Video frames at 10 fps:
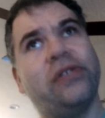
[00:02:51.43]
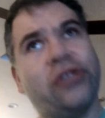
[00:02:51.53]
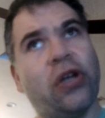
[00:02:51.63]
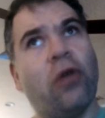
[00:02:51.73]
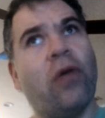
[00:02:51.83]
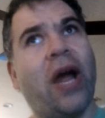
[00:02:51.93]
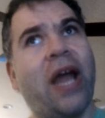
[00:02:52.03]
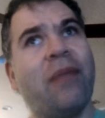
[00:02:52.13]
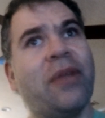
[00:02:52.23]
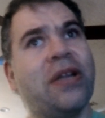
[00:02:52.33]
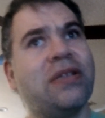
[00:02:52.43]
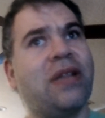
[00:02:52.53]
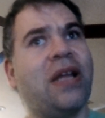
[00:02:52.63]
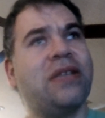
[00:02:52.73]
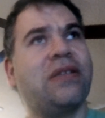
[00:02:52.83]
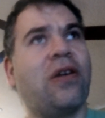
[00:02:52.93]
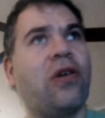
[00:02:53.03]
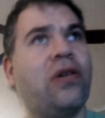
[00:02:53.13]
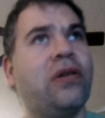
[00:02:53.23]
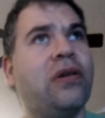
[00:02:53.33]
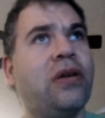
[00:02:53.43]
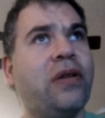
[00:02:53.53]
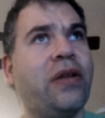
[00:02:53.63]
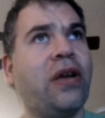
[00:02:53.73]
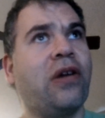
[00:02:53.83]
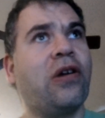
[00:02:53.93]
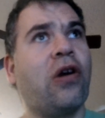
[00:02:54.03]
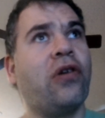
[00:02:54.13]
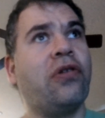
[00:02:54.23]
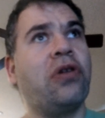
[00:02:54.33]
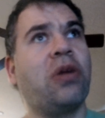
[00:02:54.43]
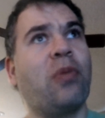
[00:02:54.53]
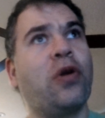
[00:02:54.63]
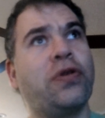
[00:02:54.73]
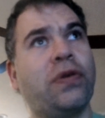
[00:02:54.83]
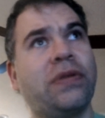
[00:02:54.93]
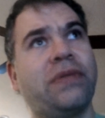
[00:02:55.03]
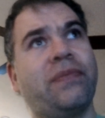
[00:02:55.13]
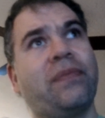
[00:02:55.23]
show. 8 minutes of that's the cartoon commercials.